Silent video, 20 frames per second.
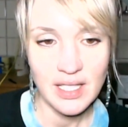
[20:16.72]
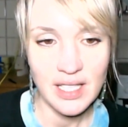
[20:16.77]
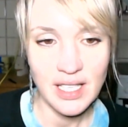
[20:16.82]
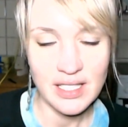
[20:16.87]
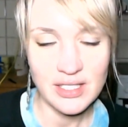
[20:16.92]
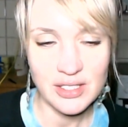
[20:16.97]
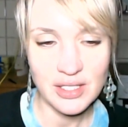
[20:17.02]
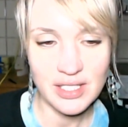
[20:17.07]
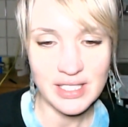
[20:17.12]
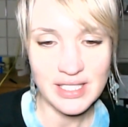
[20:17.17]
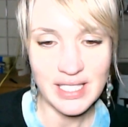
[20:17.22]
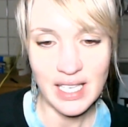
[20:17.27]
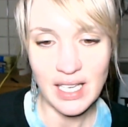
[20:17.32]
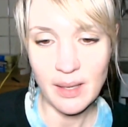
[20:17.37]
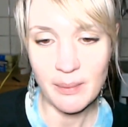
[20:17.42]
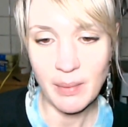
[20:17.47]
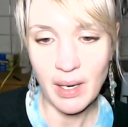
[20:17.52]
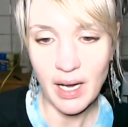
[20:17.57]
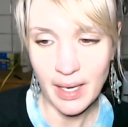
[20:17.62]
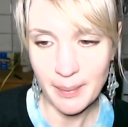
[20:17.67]
As you can tell,
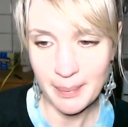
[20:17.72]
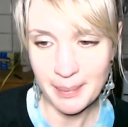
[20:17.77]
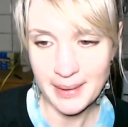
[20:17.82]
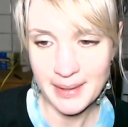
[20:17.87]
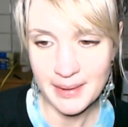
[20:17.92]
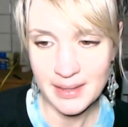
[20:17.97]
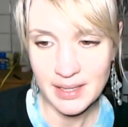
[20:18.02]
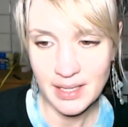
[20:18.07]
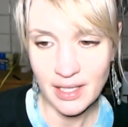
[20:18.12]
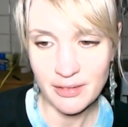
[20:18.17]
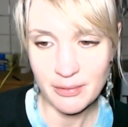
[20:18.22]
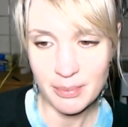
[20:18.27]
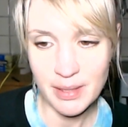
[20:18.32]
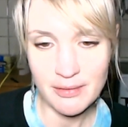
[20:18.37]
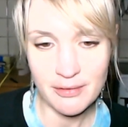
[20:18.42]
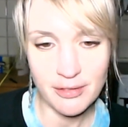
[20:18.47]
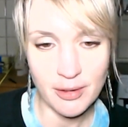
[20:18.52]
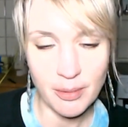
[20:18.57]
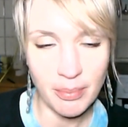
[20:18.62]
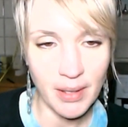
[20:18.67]
I'm hyper. I've
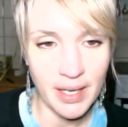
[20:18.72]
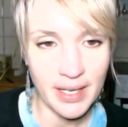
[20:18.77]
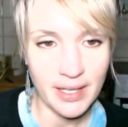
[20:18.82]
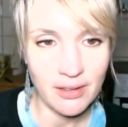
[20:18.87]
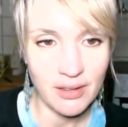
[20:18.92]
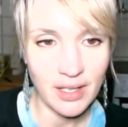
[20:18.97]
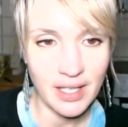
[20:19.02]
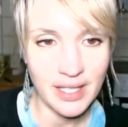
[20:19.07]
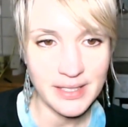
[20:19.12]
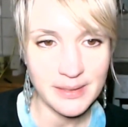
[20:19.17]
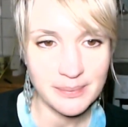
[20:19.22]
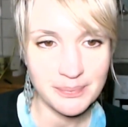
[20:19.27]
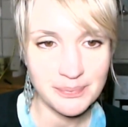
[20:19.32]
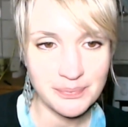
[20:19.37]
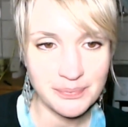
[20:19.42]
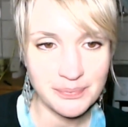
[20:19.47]
been for a bike ride